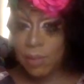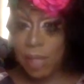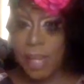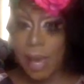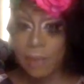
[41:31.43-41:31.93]

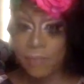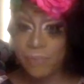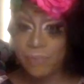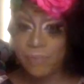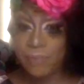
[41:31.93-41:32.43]
Now,
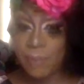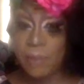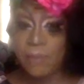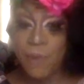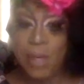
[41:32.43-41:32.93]

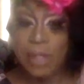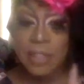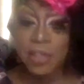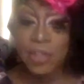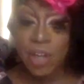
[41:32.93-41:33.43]
before I
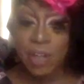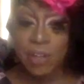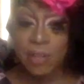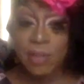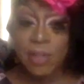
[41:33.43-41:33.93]

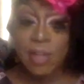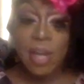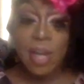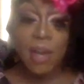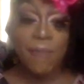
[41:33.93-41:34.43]
start,
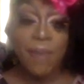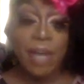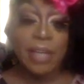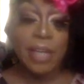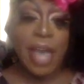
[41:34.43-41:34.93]
if I
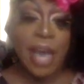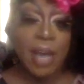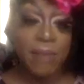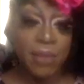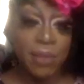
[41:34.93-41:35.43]
can
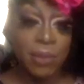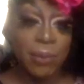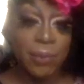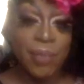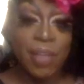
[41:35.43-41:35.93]
have
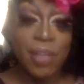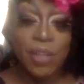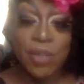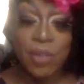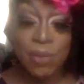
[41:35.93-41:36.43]
you
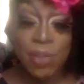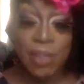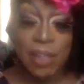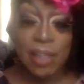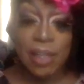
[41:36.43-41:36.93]
do
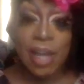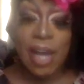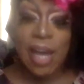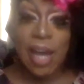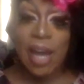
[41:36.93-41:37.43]
the
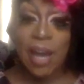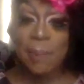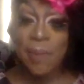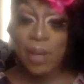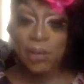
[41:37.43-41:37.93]

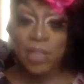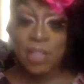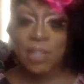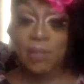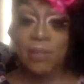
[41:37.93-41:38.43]

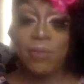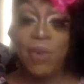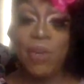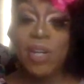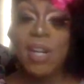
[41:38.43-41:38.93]
emoji
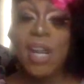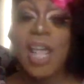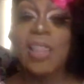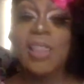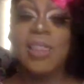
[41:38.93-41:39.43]
for
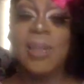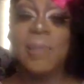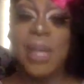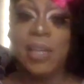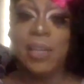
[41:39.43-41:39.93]
the
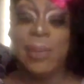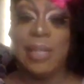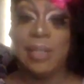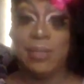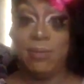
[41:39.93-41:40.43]
penguin.